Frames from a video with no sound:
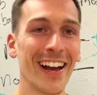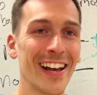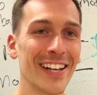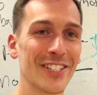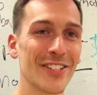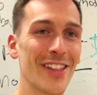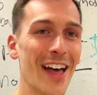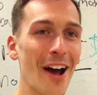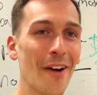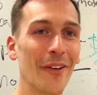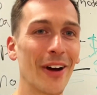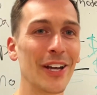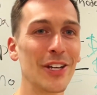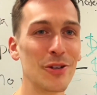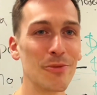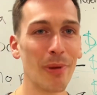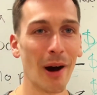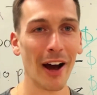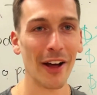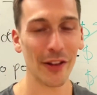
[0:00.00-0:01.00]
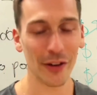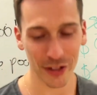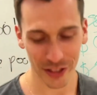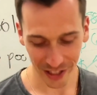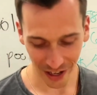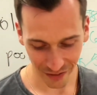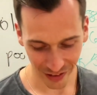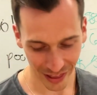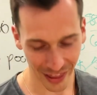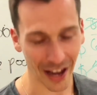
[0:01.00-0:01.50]
so that way you buy their
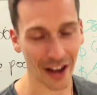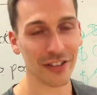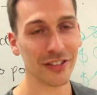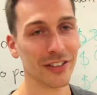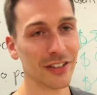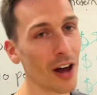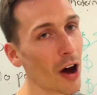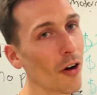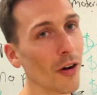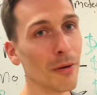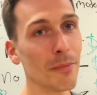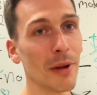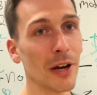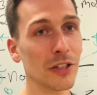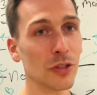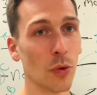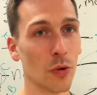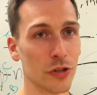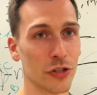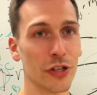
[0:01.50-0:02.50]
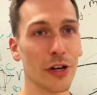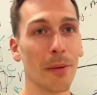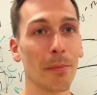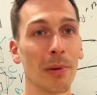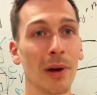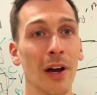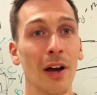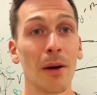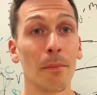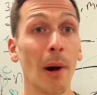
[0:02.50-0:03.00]
$7,000 mentorship.
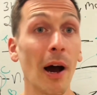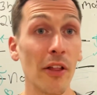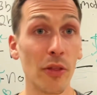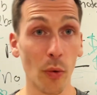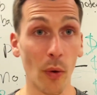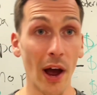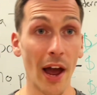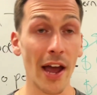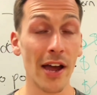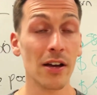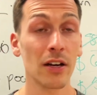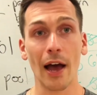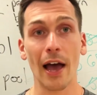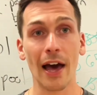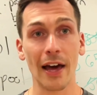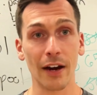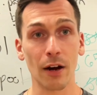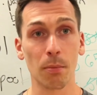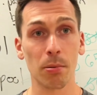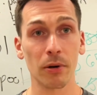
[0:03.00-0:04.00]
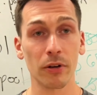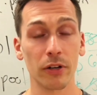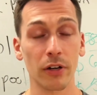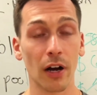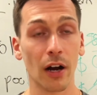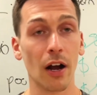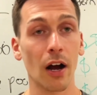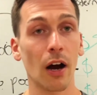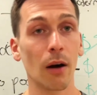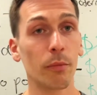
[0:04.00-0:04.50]
By the way, at
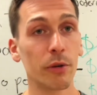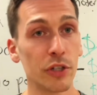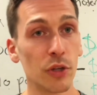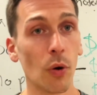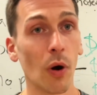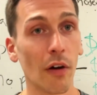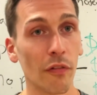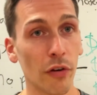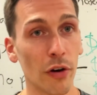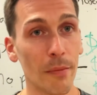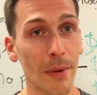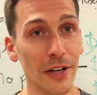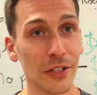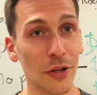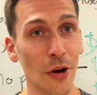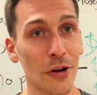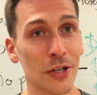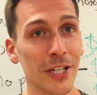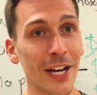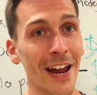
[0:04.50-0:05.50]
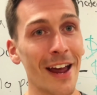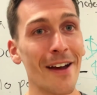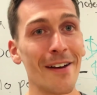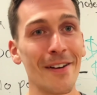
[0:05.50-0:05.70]
airpreneur.com we do offer a mentorship,